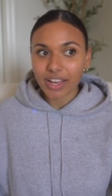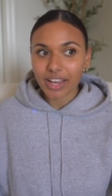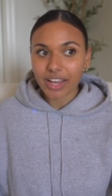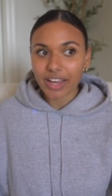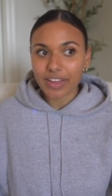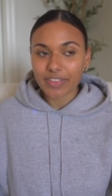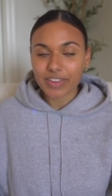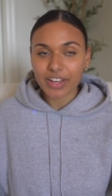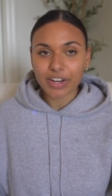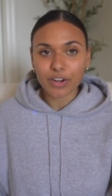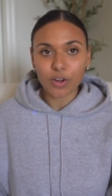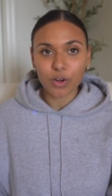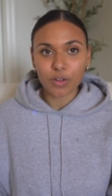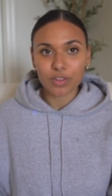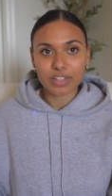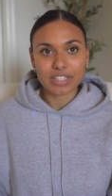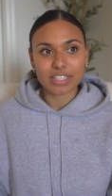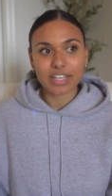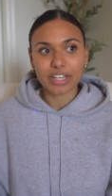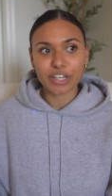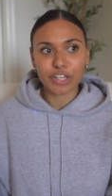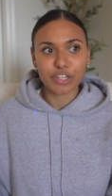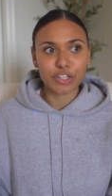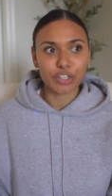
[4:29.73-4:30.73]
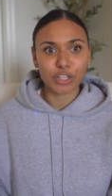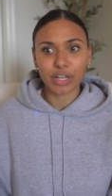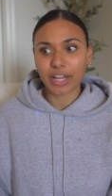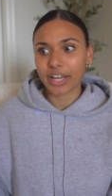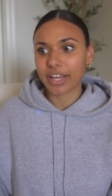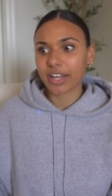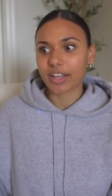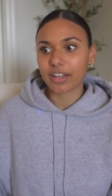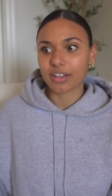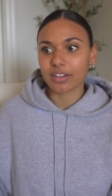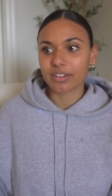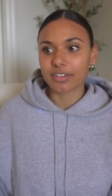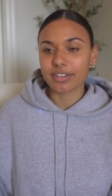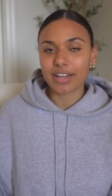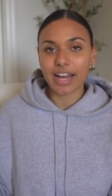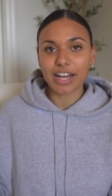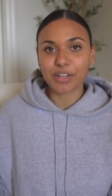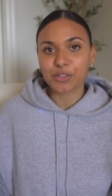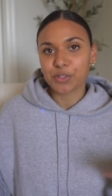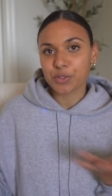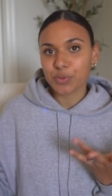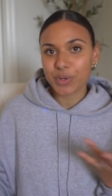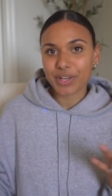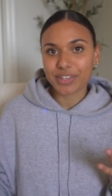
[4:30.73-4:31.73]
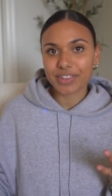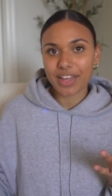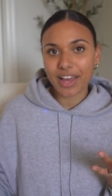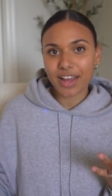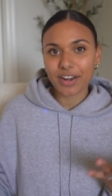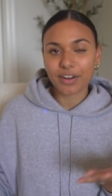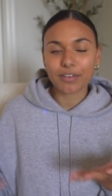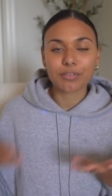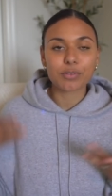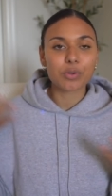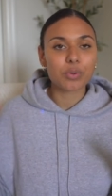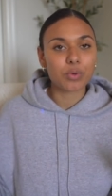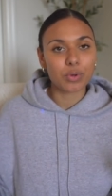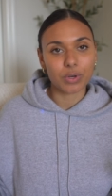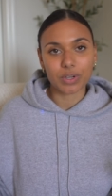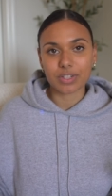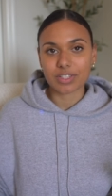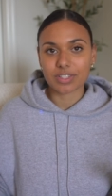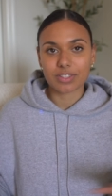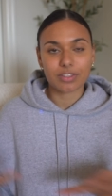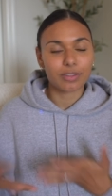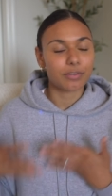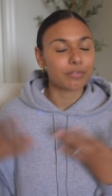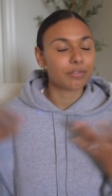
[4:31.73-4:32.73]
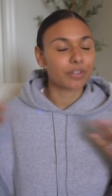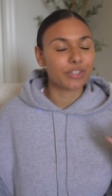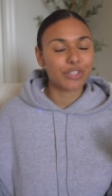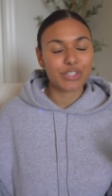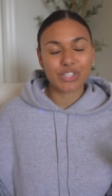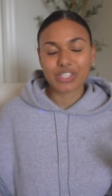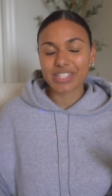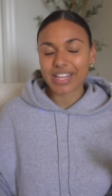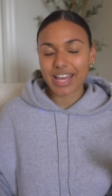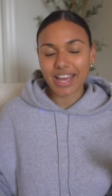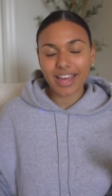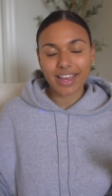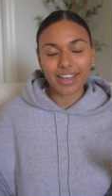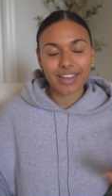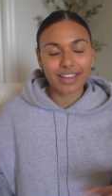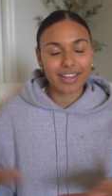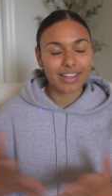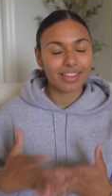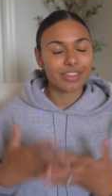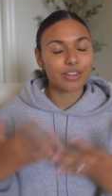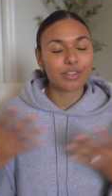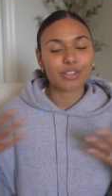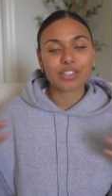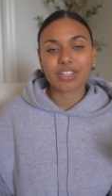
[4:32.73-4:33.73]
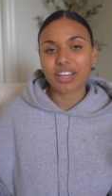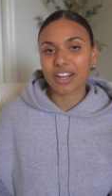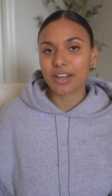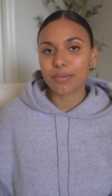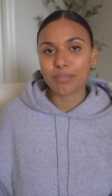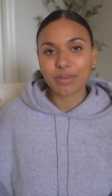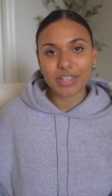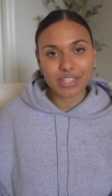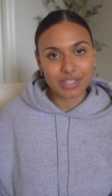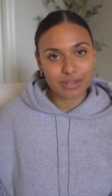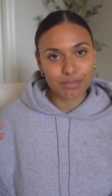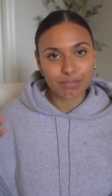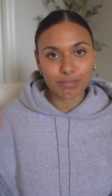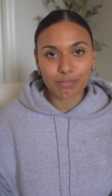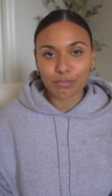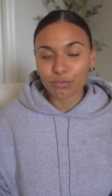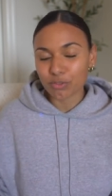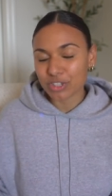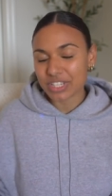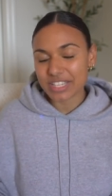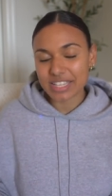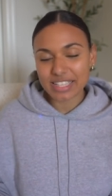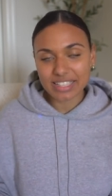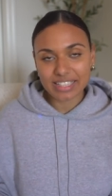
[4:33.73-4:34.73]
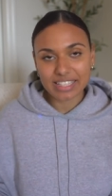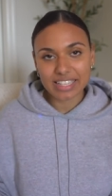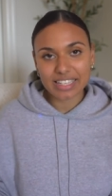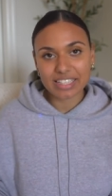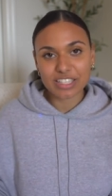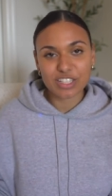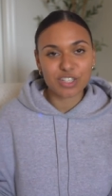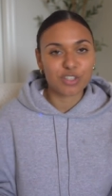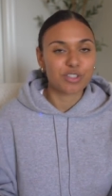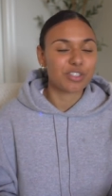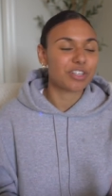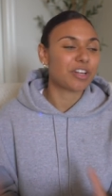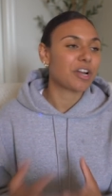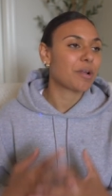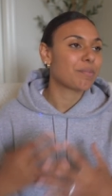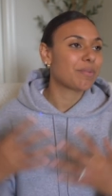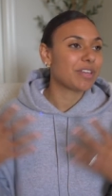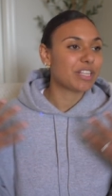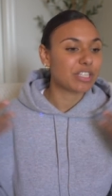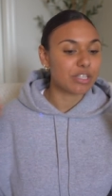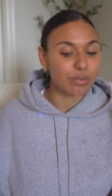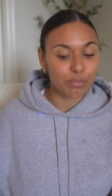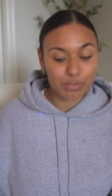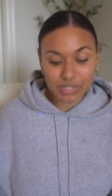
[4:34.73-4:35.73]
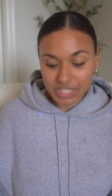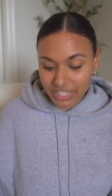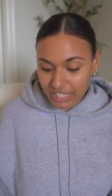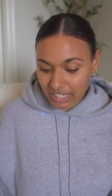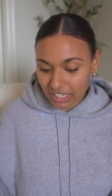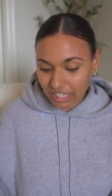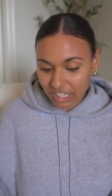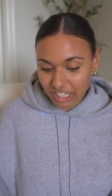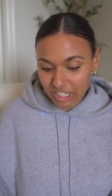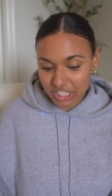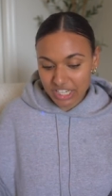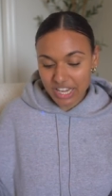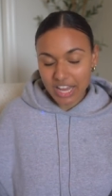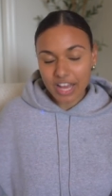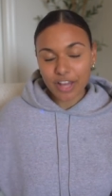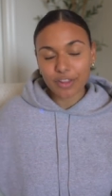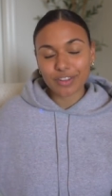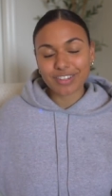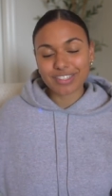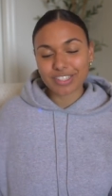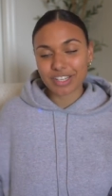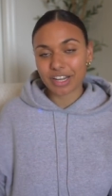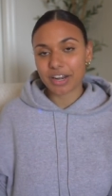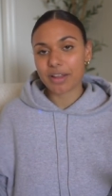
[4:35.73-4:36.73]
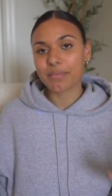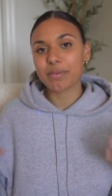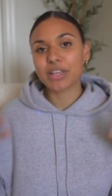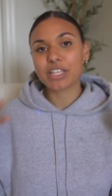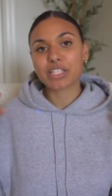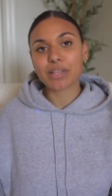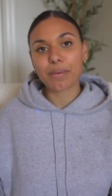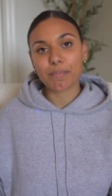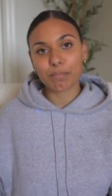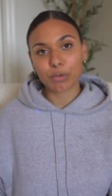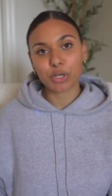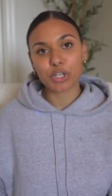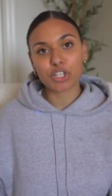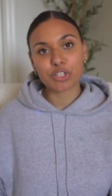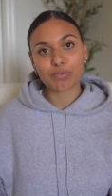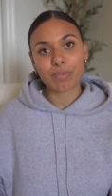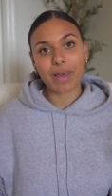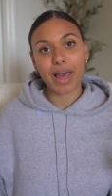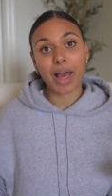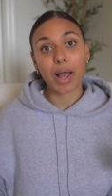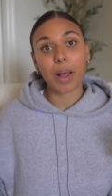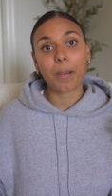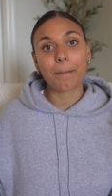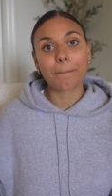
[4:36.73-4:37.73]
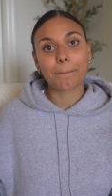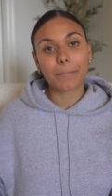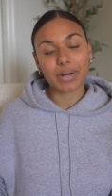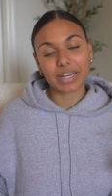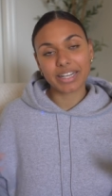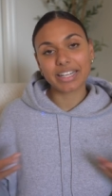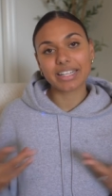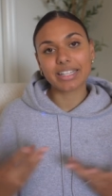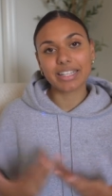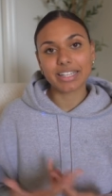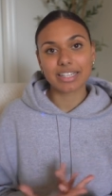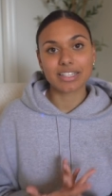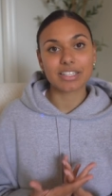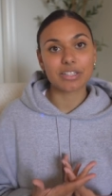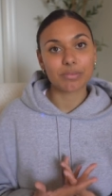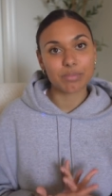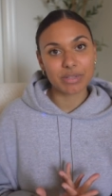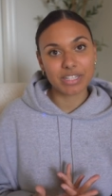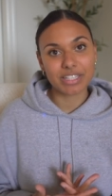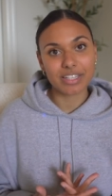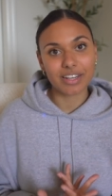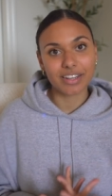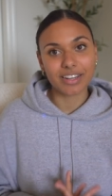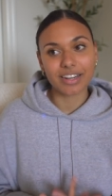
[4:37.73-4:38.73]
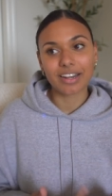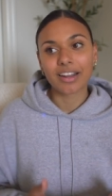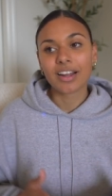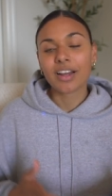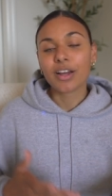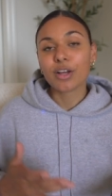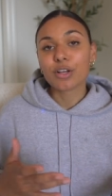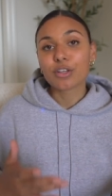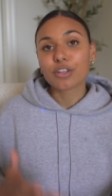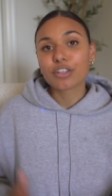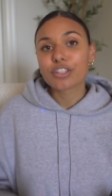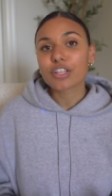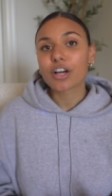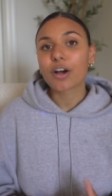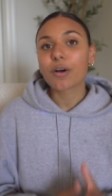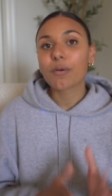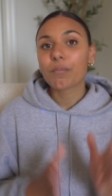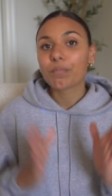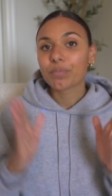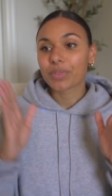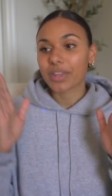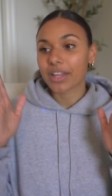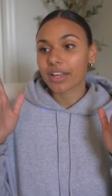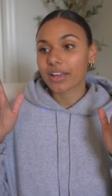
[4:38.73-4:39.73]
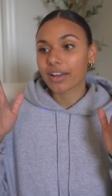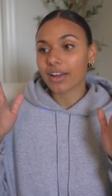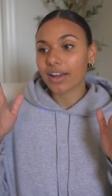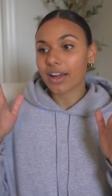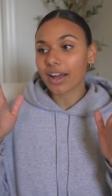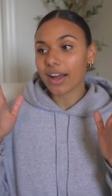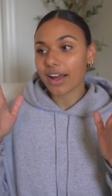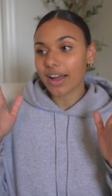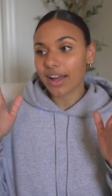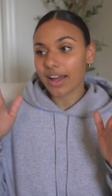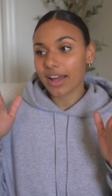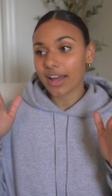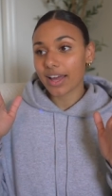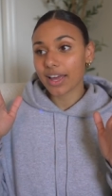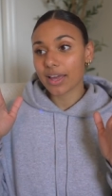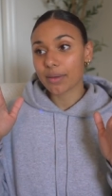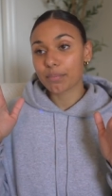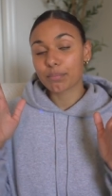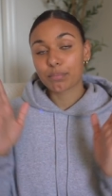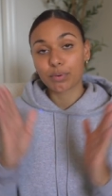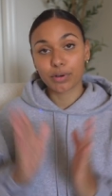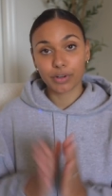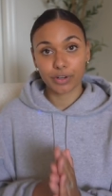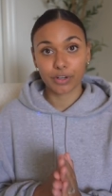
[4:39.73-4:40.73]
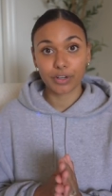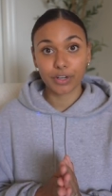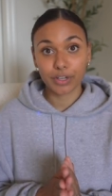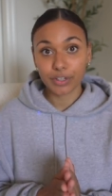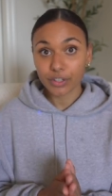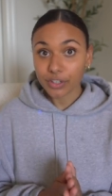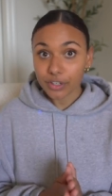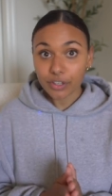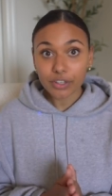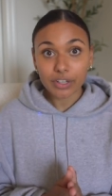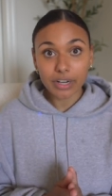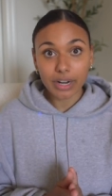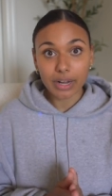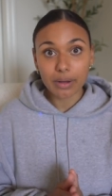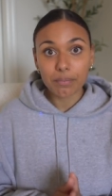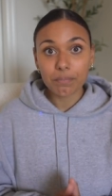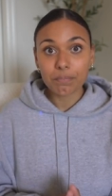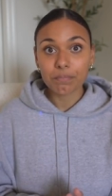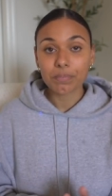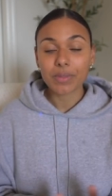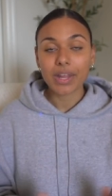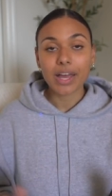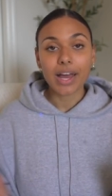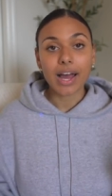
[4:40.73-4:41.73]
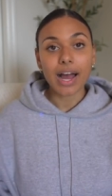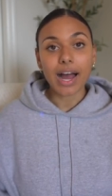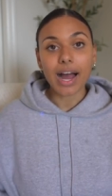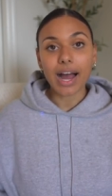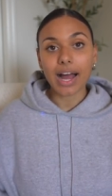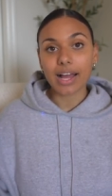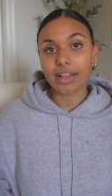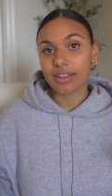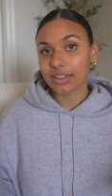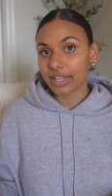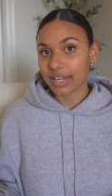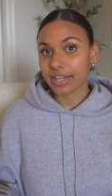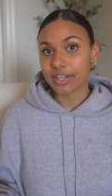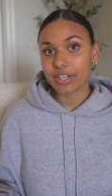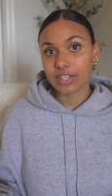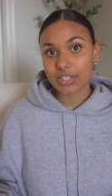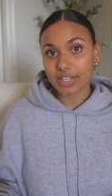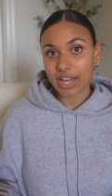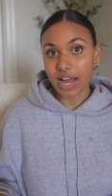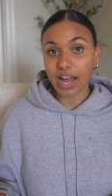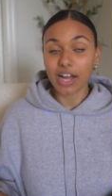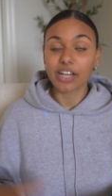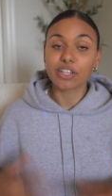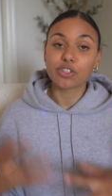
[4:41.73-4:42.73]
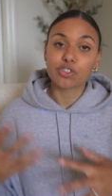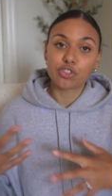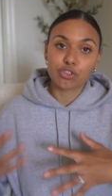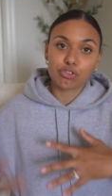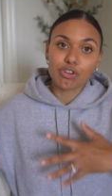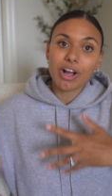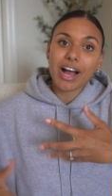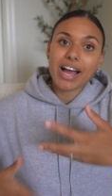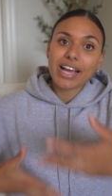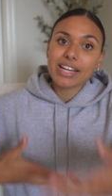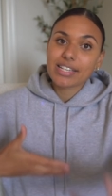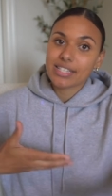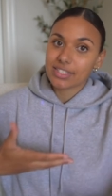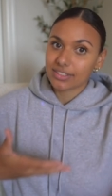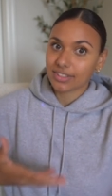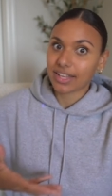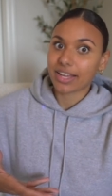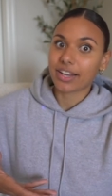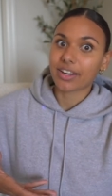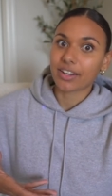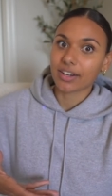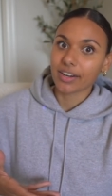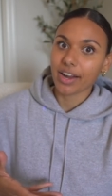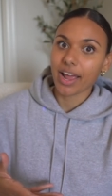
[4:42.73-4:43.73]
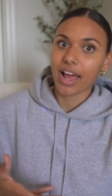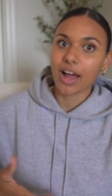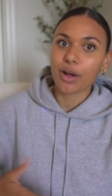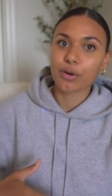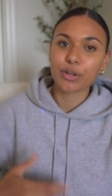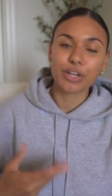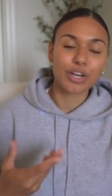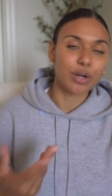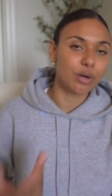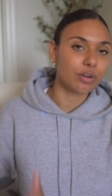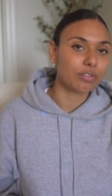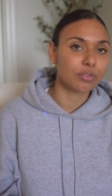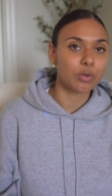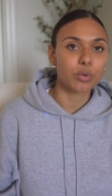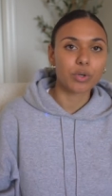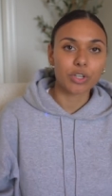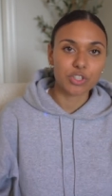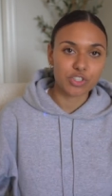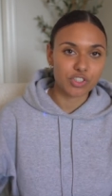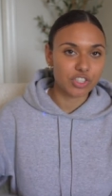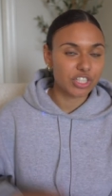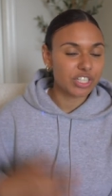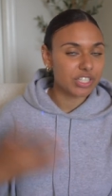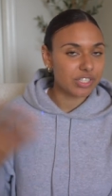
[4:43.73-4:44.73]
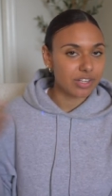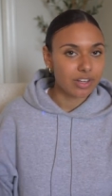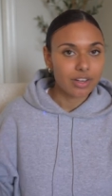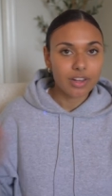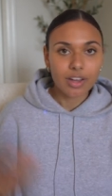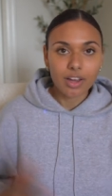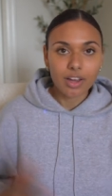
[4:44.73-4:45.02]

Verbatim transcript: and then all of a sudden you're like not doing that, of course the first day there's gonna be some resilience, there's gonna be some tears, there's gonna be some pushback, but it needed to be done. So I put her in her crib, I laid her down, I tried to lay her down, you know, of course she's